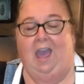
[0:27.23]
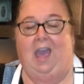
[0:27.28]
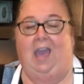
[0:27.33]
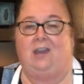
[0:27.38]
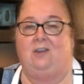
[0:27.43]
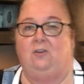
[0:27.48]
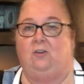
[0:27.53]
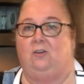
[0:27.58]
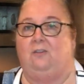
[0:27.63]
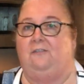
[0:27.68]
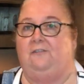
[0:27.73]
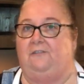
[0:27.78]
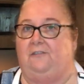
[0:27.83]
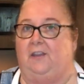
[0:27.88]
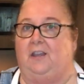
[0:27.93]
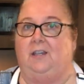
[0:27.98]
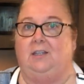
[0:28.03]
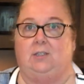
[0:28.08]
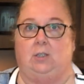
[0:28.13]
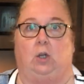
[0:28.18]
and her
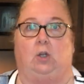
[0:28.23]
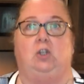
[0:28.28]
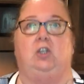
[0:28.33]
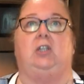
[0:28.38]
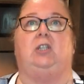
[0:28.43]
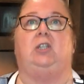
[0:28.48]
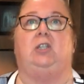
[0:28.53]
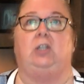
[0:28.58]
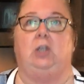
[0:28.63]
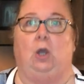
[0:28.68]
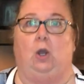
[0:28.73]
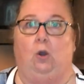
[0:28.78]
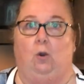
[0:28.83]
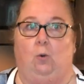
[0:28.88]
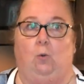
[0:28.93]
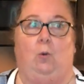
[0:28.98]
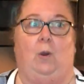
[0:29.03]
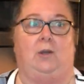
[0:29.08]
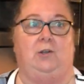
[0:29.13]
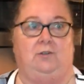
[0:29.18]
figs are just so
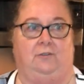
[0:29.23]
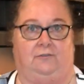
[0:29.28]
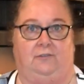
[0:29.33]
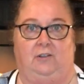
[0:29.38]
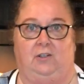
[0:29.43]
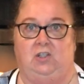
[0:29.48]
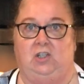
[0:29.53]
wonderful,